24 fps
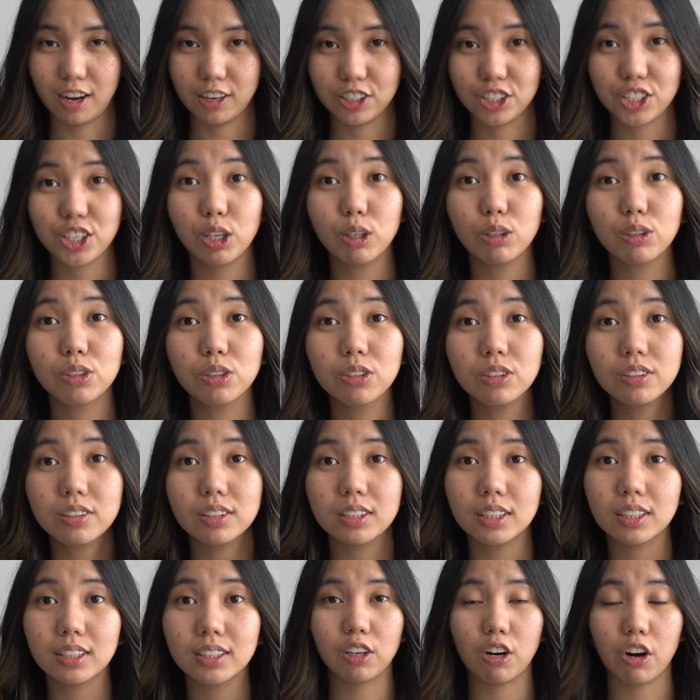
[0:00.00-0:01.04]
She also
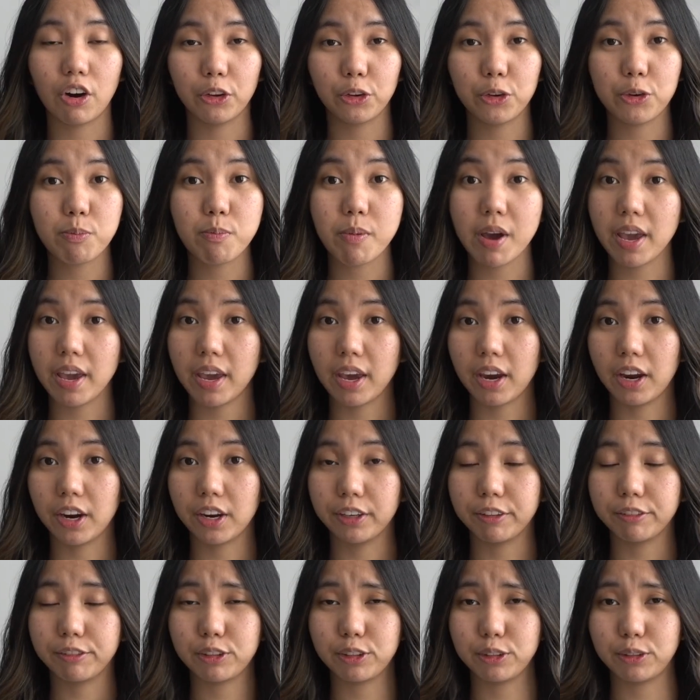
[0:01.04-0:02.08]
did color my
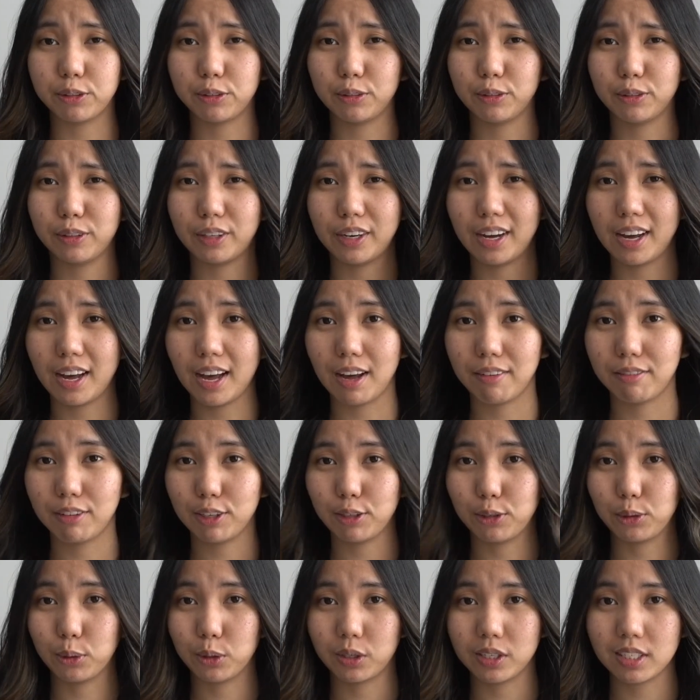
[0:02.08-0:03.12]
hair. If you
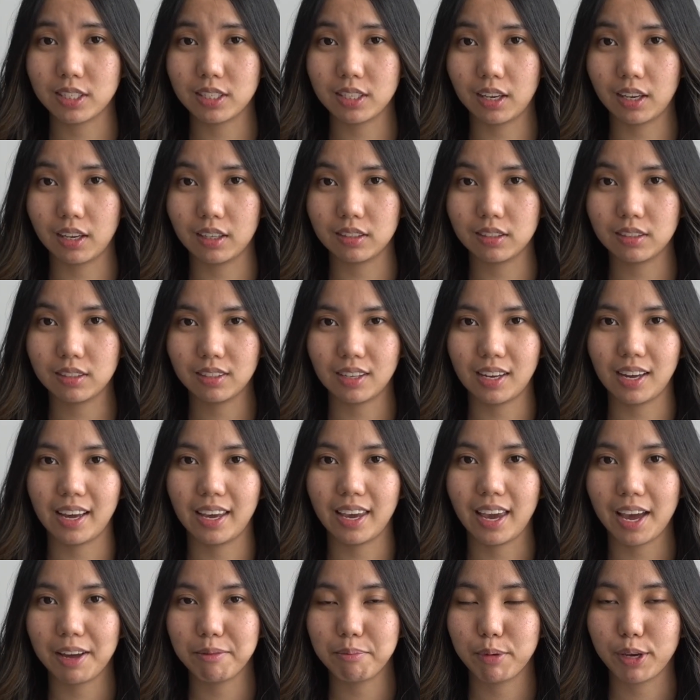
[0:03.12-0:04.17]
haven't noticed yet, I
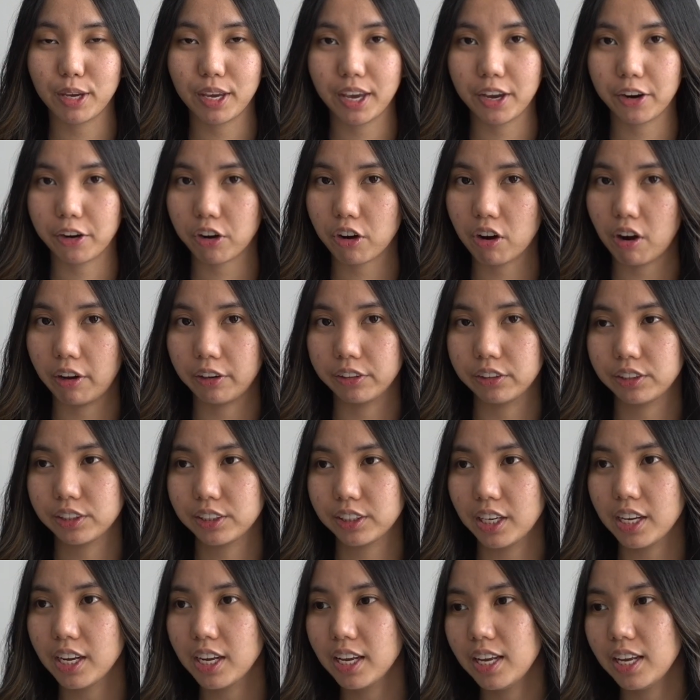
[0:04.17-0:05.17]
had my hair colored.